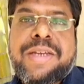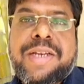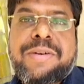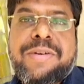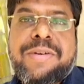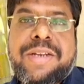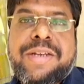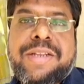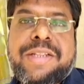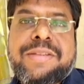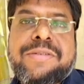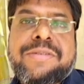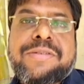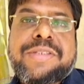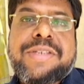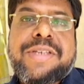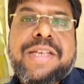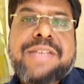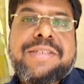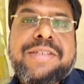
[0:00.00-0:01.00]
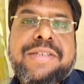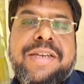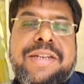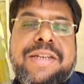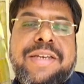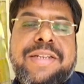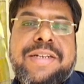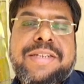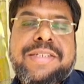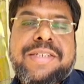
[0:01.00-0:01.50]
equally enthusiastic
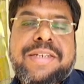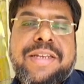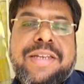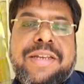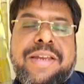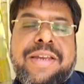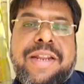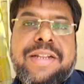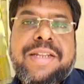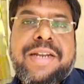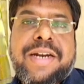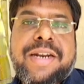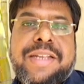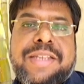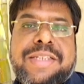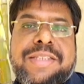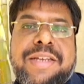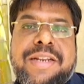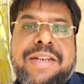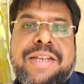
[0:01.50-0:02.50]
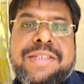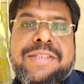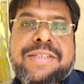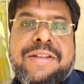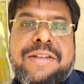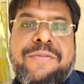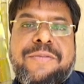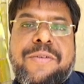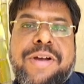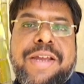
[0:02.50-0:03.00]
and energetic, and that is the
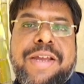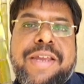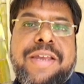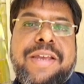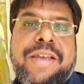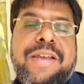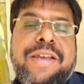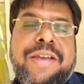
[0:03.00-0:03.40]
reason why